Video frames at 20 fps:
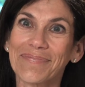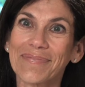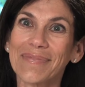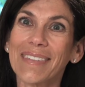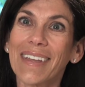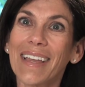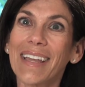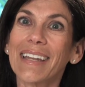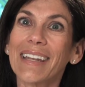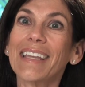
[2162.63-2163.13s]

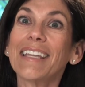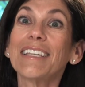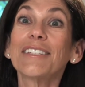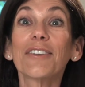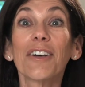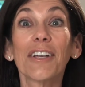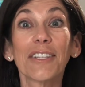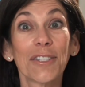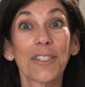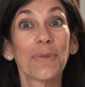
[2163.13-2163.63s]
And he's
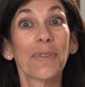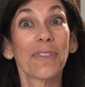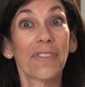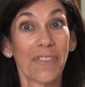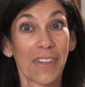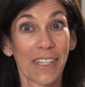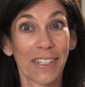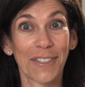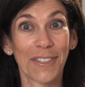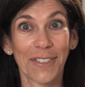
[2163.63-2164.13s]
also a
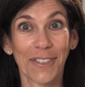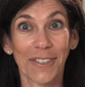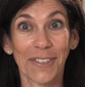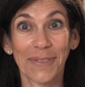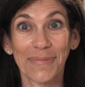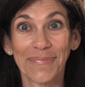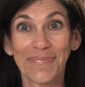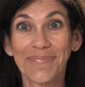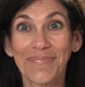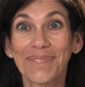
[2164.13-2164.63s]

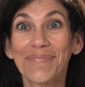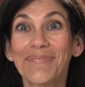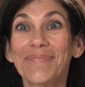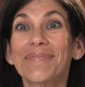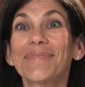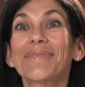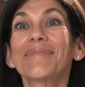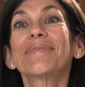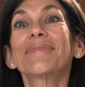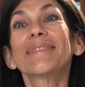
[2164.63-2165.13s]
fixer,
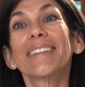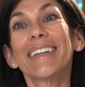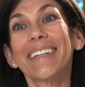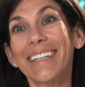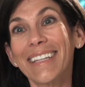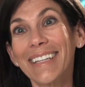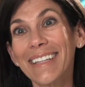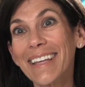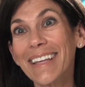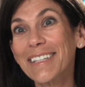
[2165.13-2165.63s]
and
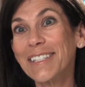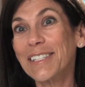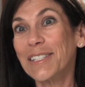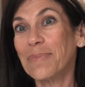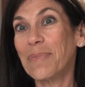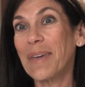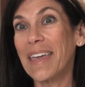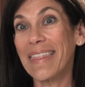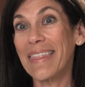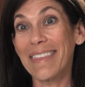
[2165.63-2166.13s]
he likes to
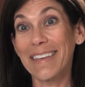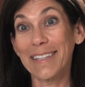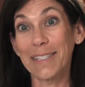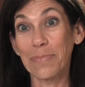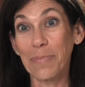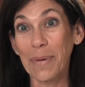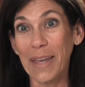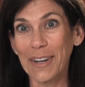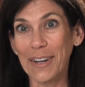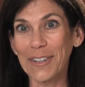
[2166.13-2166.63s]
make things
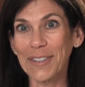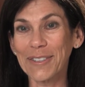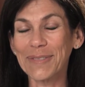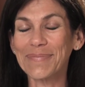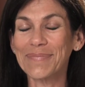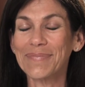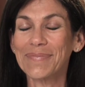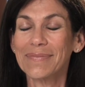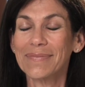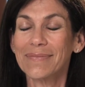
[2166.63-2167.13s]
better.
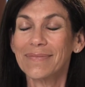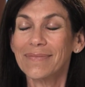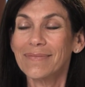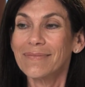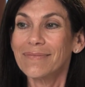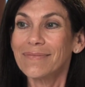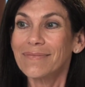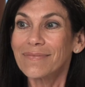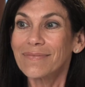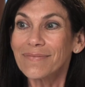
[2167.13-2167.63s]

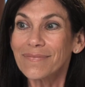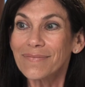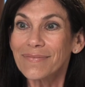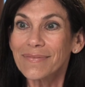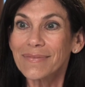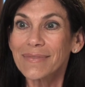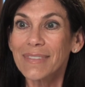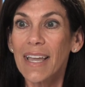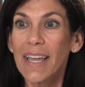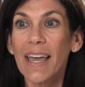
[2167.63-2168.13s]

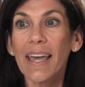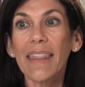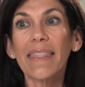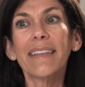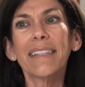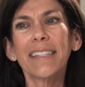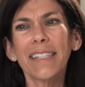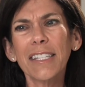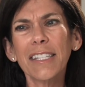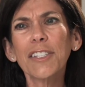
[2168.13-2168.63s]
And
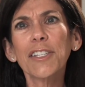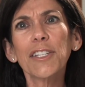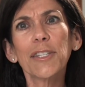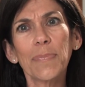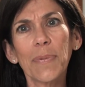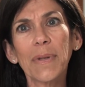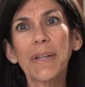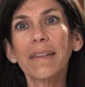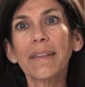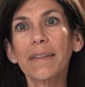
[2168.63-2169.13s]
this has just
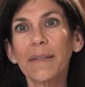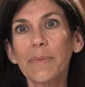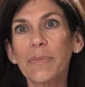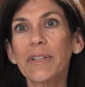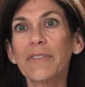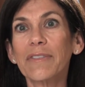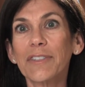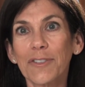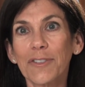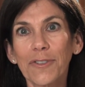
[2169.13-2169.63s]
been a little bit
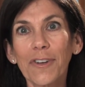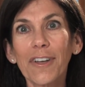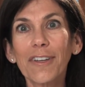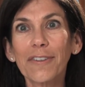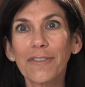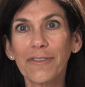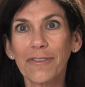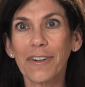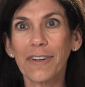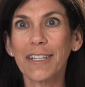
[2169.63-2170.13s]
of a
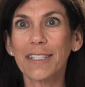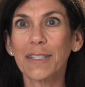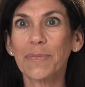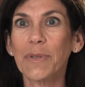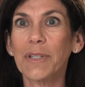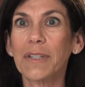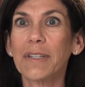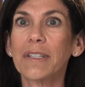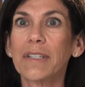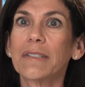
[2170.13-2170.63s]
struggle for us
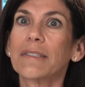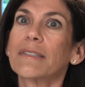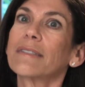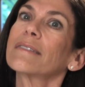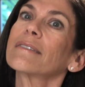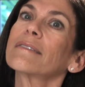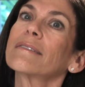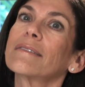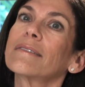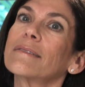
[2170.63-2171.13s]
because
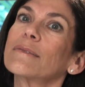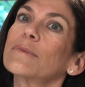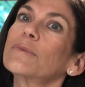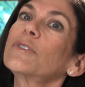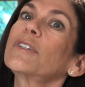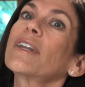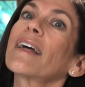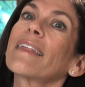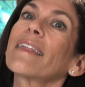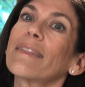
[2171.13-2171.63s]

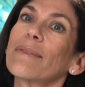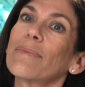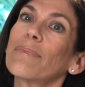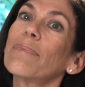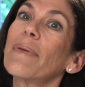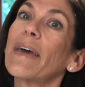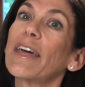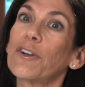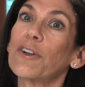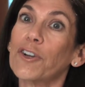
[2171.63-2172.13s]
we're not
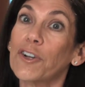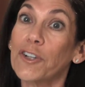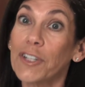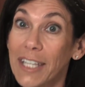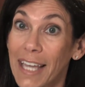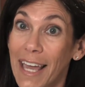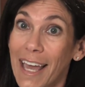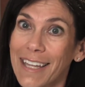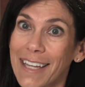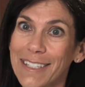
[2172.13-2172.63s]
better
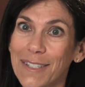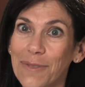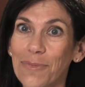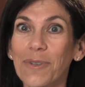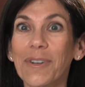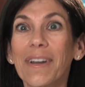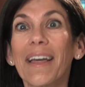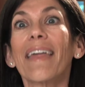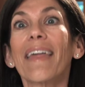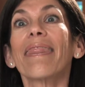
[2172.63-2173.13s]
yet.
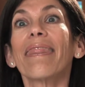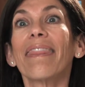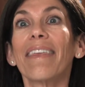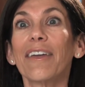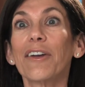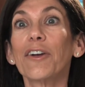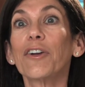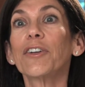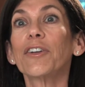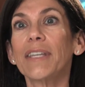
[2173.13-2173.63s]
We're not
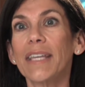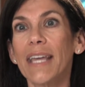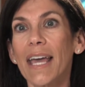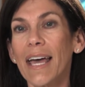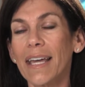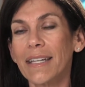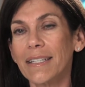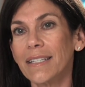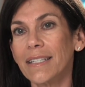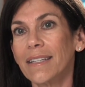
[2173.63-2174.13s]
there
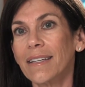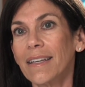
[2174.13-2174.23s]
yet.